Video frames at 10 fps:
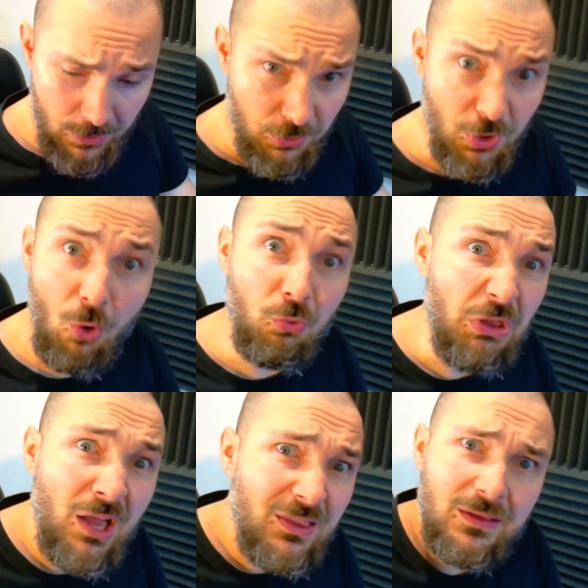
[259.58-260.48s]
You know,
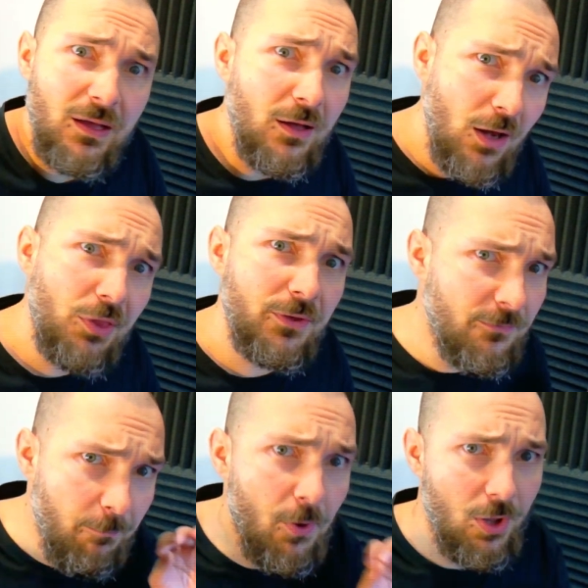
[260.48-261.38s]
not a lot of
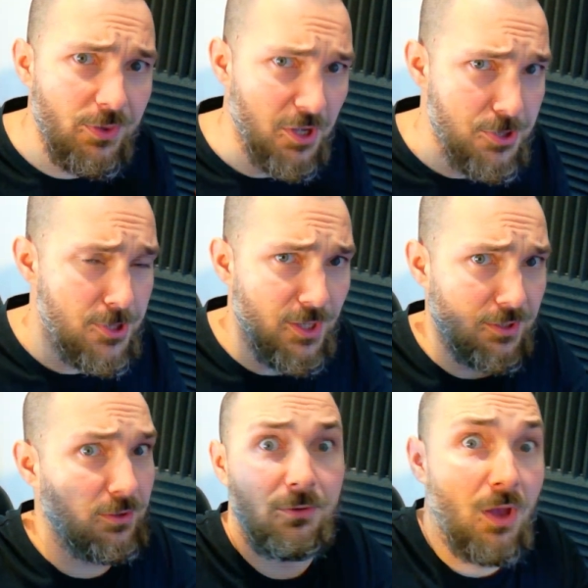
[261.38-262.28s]
products
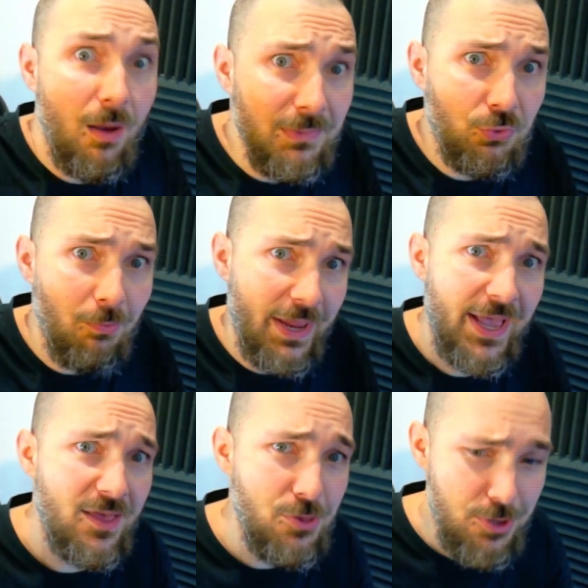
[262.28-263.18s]
that come into my
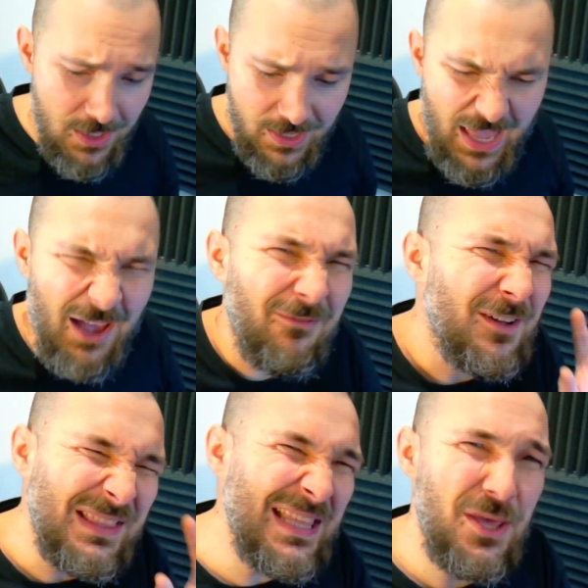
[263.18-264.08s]
hands have a
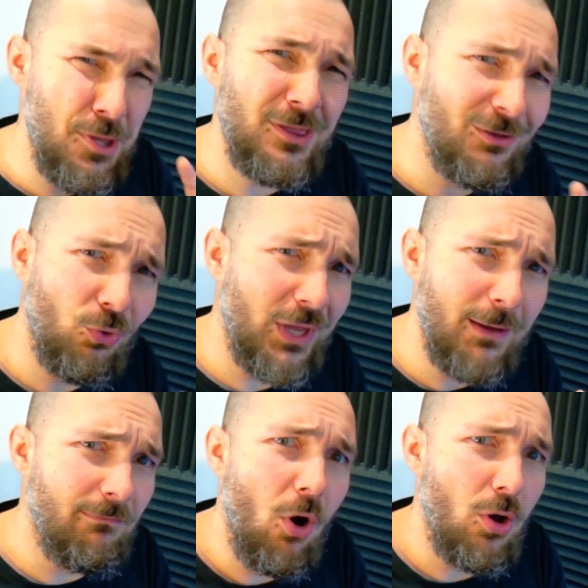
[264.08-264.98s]
decent
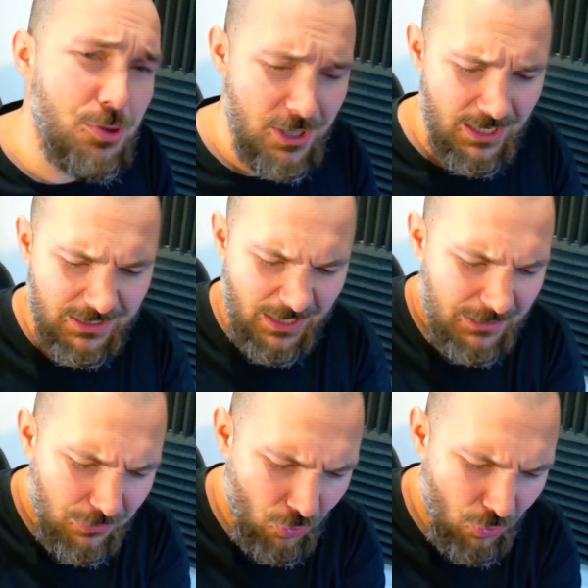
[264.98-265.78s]
looking box. And I don't know,